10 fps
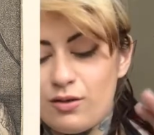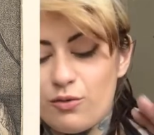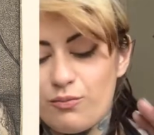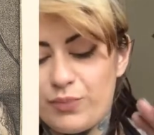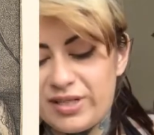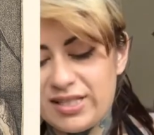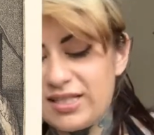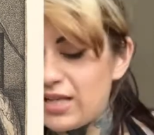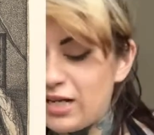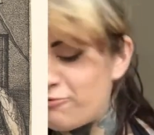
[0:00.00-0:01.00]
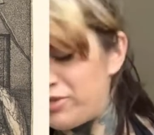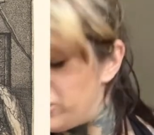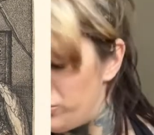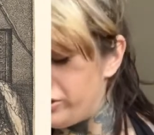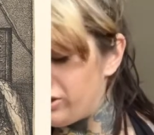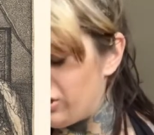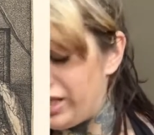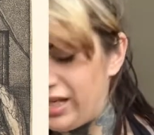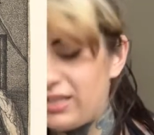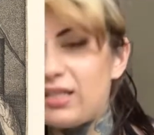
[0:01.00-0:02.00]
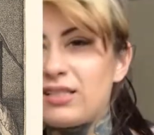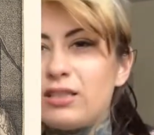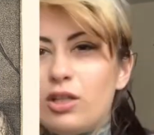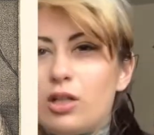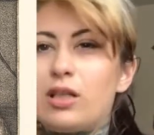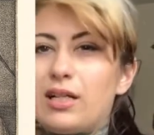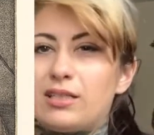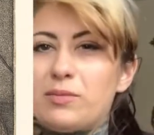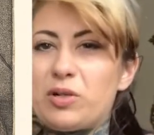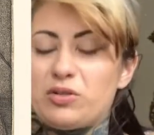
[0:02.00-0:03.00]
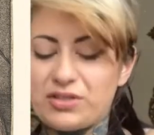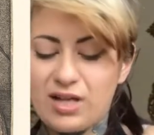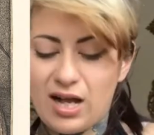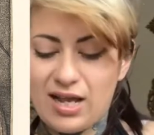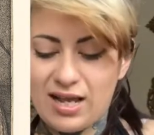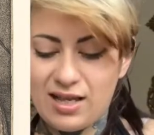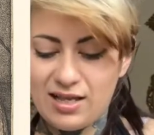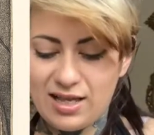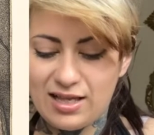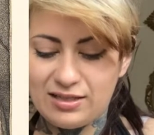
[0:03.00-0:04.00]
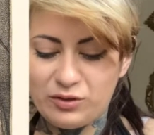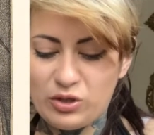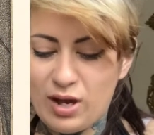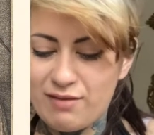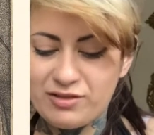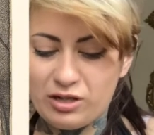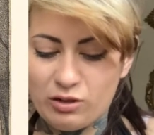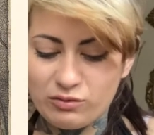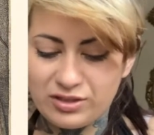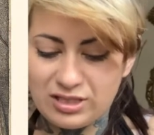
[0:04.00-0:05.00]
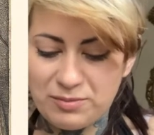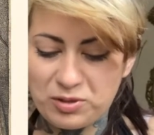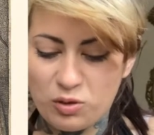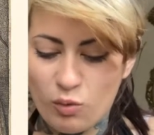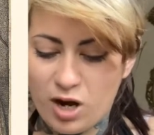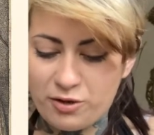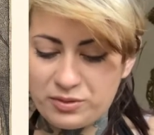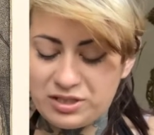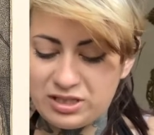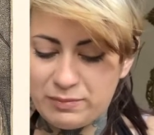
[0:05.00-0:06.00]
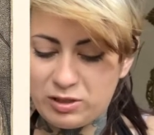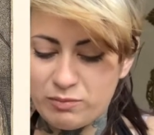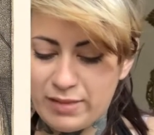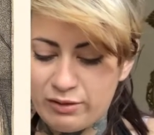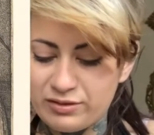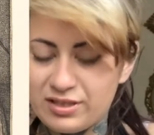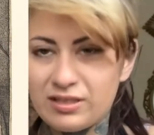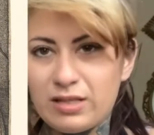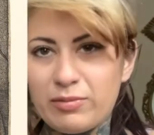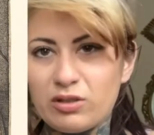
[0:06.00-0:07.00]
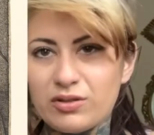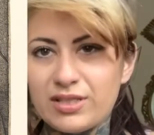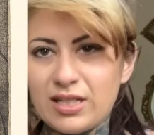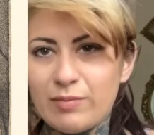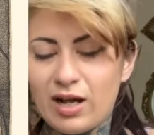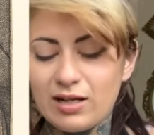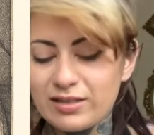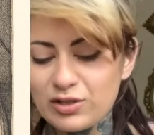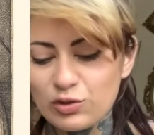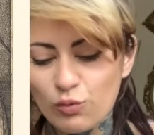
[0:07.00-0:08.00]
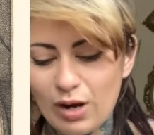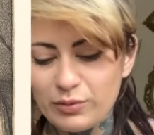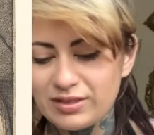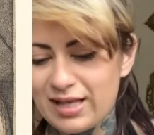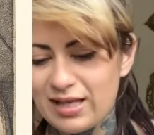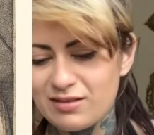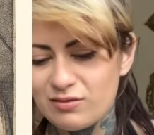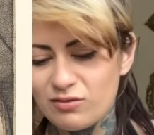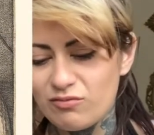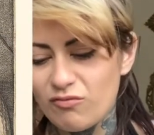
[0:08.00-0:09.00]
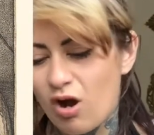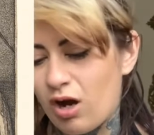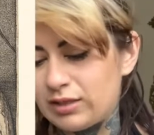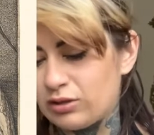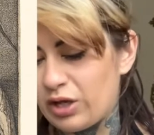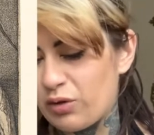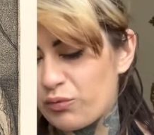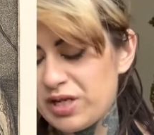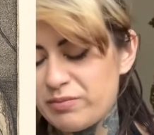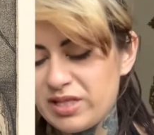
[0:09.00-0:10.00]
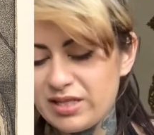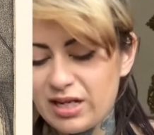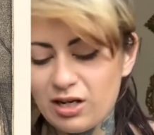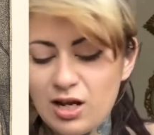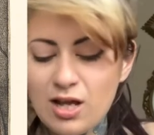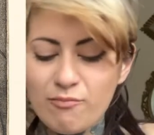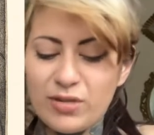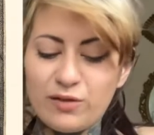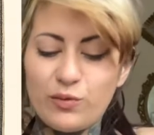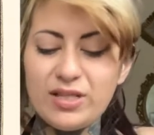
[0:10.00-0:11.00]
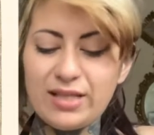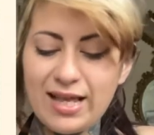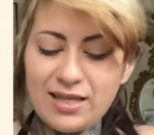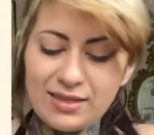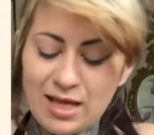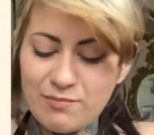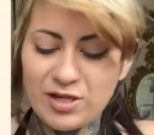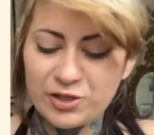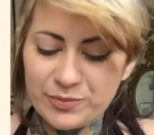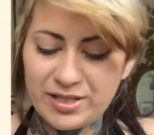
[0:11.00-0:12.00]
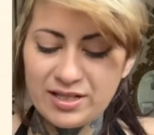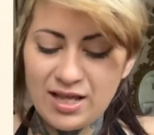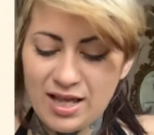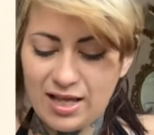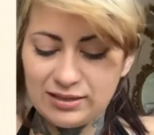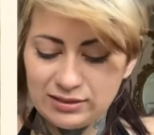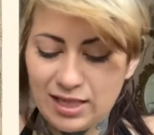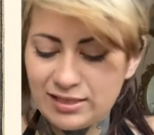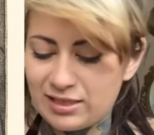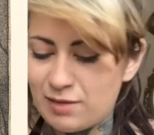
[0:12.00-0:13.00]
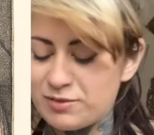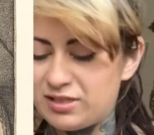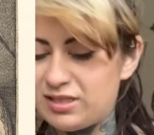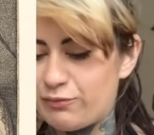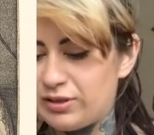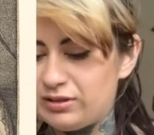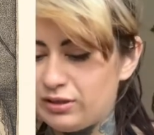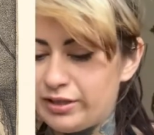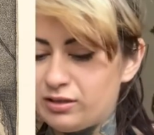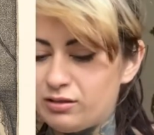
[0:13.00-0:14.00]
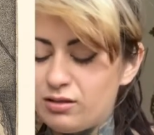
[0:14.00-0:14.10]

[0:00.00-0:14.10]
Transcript: But it is kind of peculiar looking. It doesn't look like a typical sky. And you have, the typical water with the typical mountains and the typical city behind it, so why would that odd looking ring be there? But if we take that measurement and line it up to different little